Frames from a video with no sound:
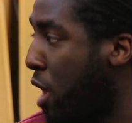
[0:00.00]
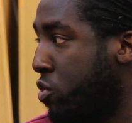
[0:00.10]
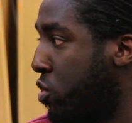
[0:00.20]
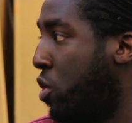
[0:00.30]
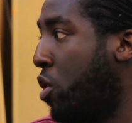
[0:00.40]

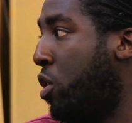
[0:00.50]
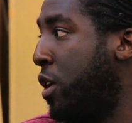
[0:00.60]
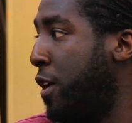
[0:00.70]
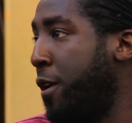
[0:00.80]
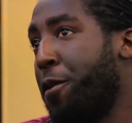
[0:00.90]
thousand or
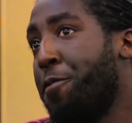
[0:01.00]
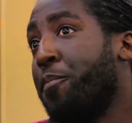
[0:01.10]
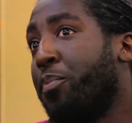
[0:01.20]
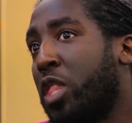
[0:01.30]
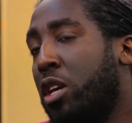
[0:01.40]

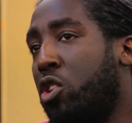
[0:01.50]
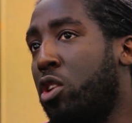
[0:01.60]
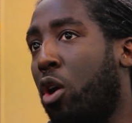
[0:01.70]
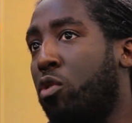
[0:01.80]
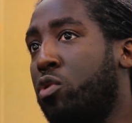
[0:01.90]

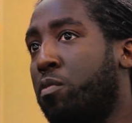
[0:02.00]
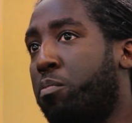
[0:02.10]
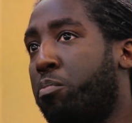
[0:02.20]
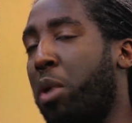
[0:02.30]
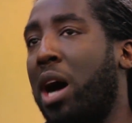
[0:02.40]
you know.
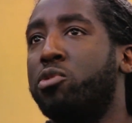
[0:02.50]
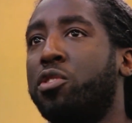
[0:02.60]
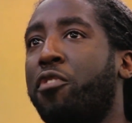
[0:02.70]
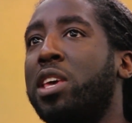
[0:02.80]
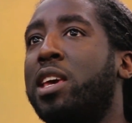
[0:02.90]
But I'm
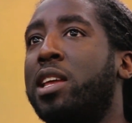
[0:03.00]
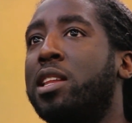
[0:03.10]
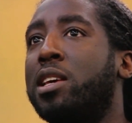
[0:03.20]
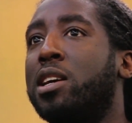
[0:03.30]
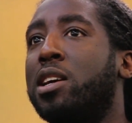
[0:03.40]
just
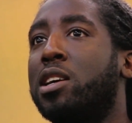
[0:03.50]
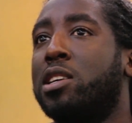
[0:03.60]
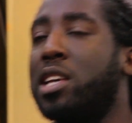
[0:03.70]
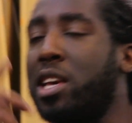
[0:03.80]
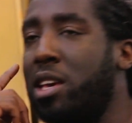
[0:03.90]
thinking
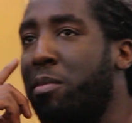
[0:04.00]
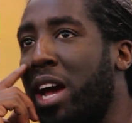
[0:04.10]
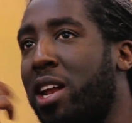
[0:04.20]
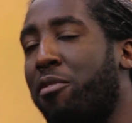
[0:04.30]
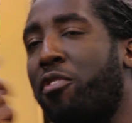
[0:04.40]
because in
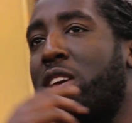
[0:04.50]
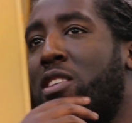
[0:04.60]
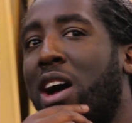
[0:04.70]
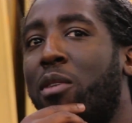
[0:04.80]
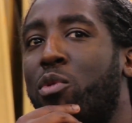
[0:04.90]
my head I'm
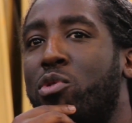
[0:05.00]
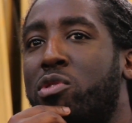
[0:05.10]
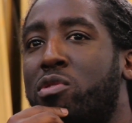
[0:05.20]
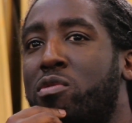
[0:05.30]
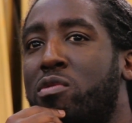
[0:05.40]
thinking, all right, well,